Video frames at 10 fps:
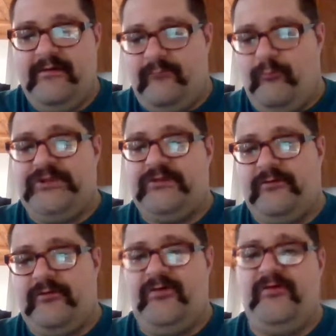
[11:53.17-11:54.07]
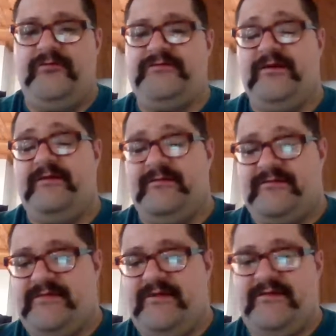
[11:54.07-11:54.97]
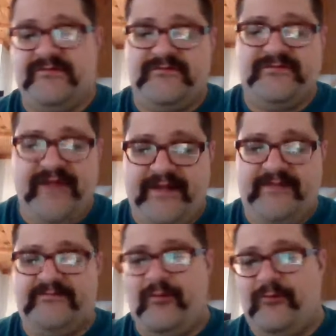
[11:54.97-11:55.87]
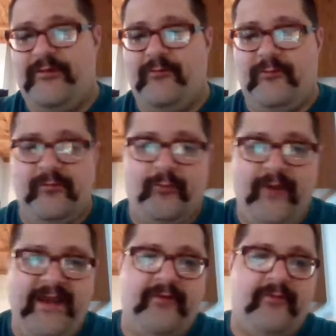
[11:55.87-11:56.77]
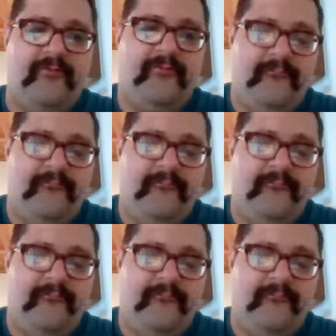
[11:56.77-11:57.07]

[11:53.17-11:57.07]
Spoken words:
which includes the cities of San Antonio and Laredo,